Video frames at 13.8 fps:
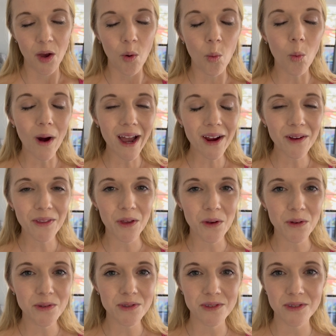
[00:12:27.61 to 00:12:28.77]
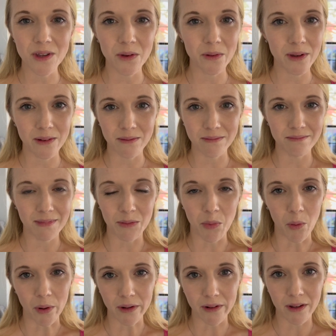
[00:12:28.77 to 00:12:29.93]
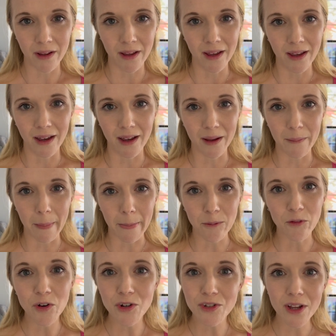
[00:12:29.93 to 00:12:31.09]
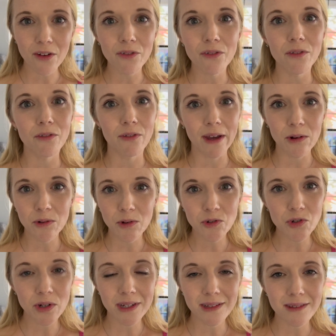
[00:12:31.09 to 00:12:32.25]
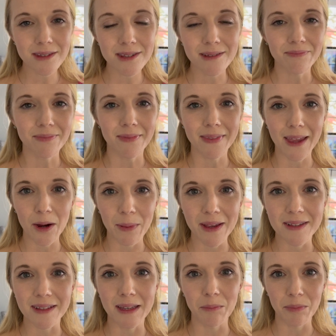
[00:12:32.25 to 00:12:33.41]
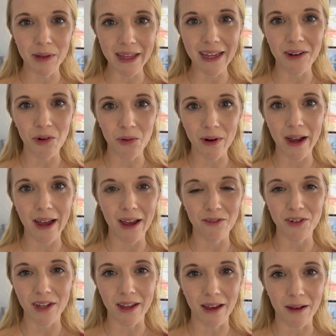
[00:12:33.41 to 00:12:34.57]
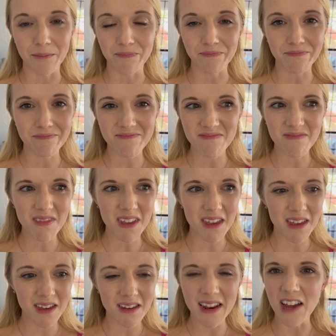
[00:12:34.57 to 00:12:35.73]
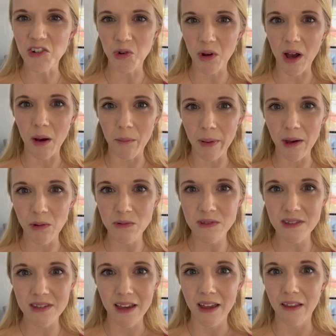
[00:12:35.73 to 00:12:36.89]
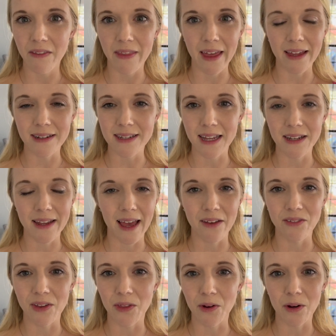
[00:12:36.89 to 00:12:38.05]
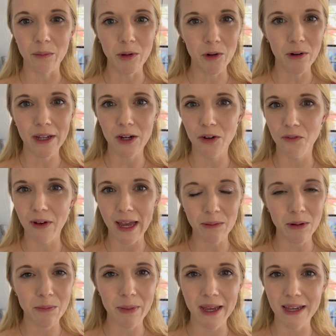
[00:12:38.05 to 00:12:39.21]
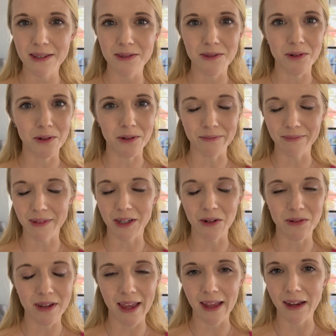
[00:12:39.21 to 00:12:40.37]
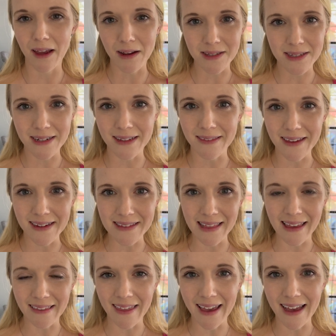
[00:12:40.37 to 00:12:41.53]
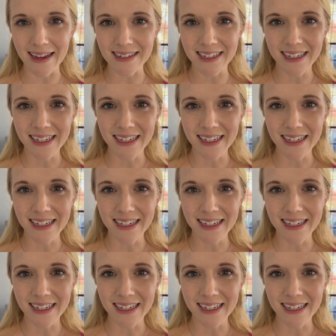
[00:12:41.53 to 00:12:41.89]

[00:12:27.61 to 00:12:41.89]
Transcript: Why are those so important? Well, first off, phytonutrients, they are basically plant-derived natural compounds that tend to have either immunity or vitamin base or antioxidant, things like that.